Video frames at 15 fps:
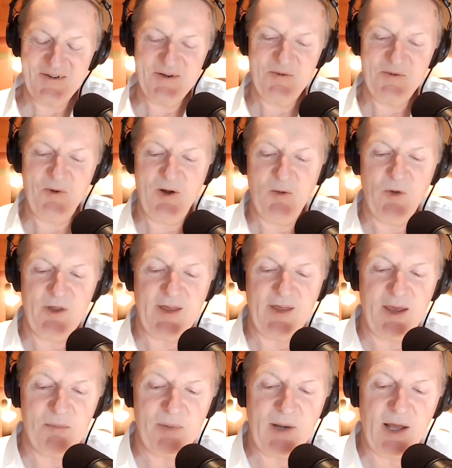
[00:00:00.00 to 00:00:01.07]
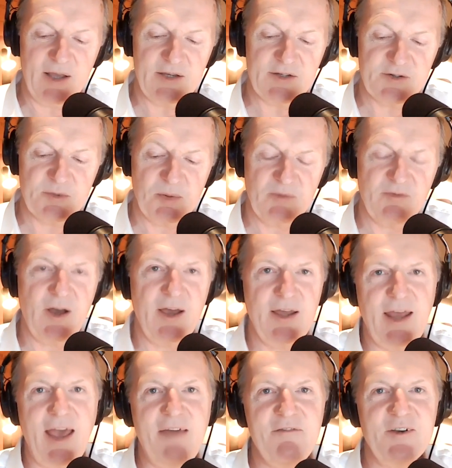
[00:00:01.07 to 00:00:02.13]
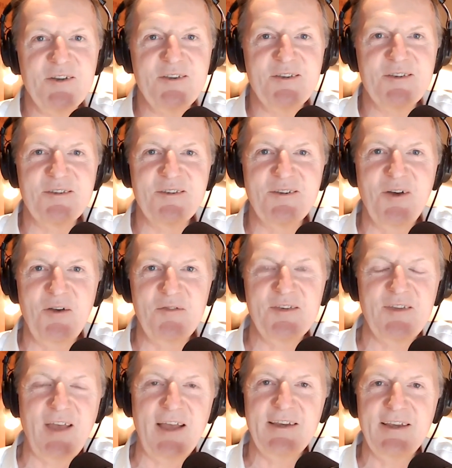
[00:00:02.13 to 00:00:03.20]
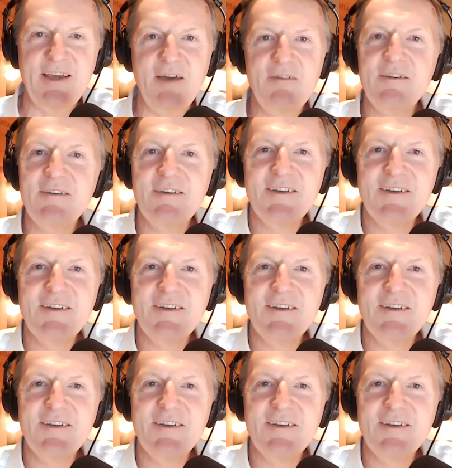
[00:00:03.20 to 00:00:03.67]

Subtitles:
Were they obliged to provide evidence of said goat?